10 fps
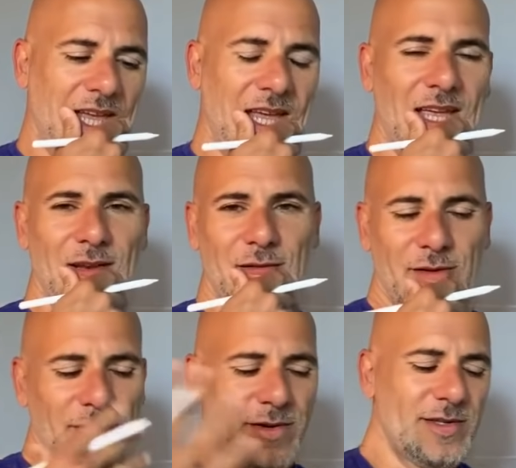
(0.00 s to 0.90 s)
And of
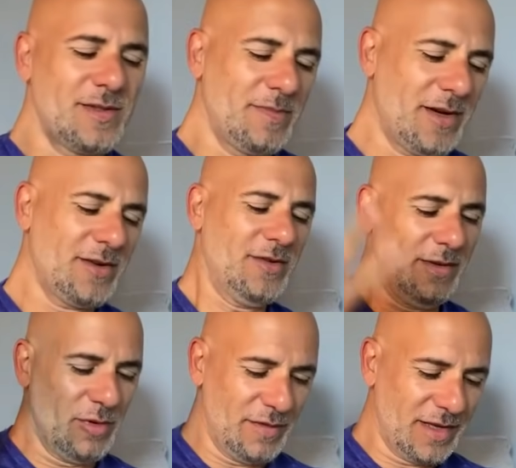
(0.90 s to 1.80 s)
course,
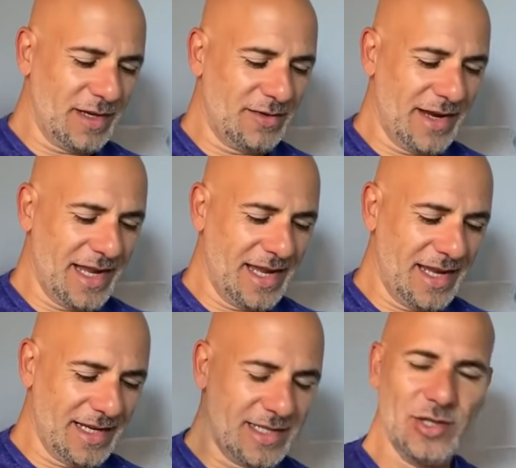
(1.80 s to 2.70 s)
Mercury moving
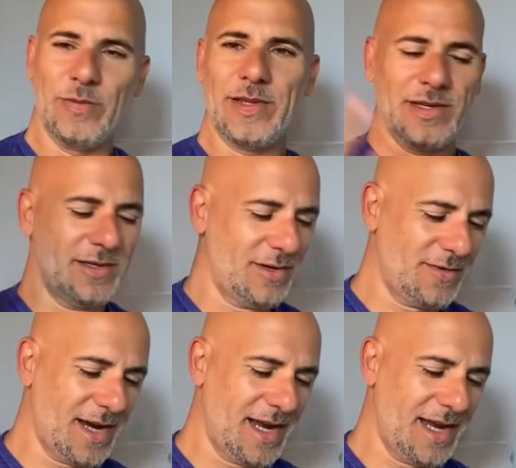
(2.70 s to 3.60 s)
direct, Jupiter
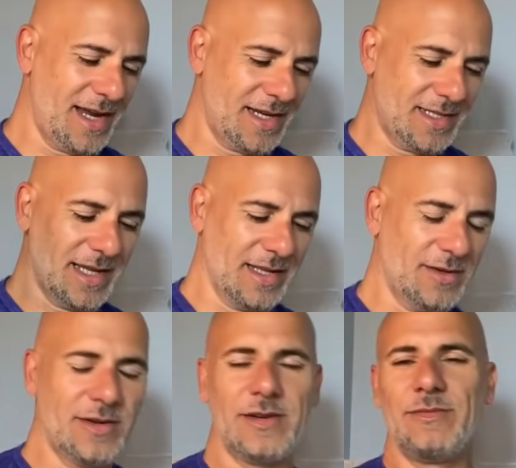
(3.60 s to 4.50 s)
direct,
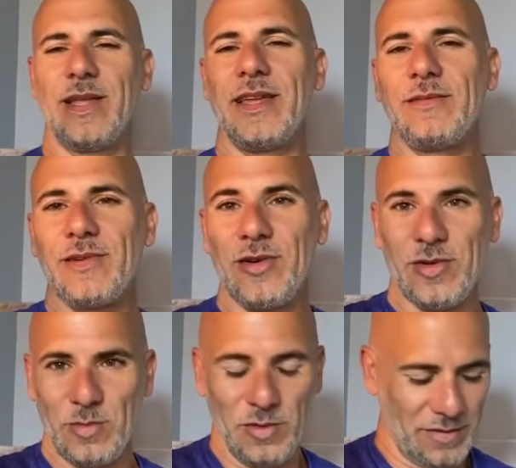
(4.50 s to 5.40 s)
Saturn, but they were
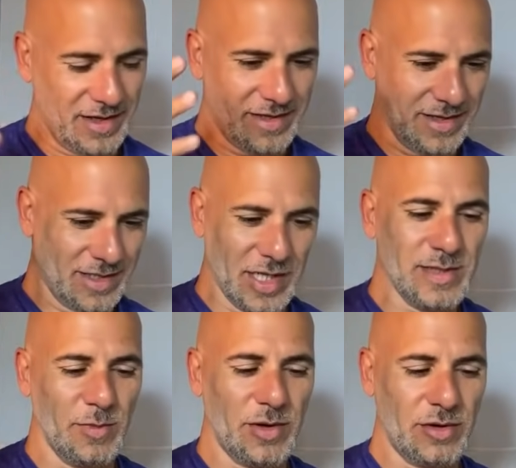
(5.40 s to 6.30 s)
not moving.
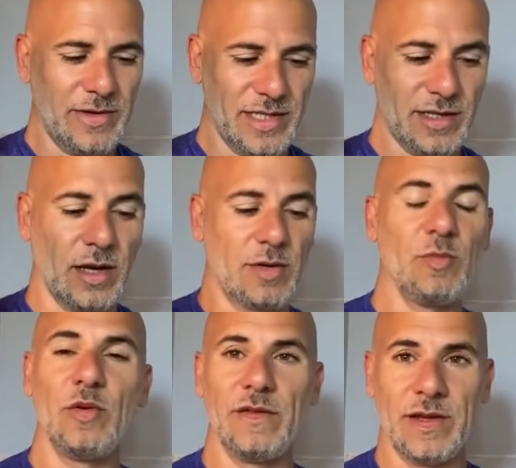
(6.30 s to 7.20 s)
Just Mercury start
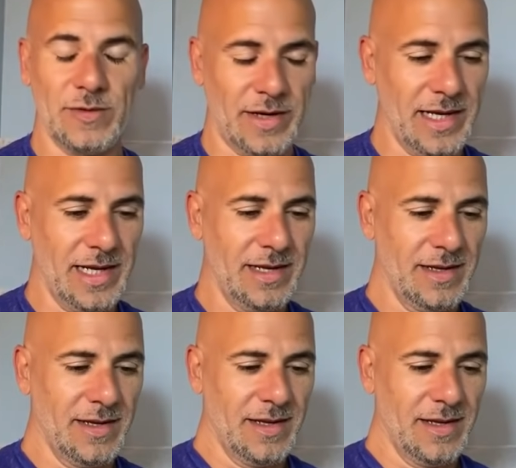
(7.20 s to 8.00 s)
moving, really.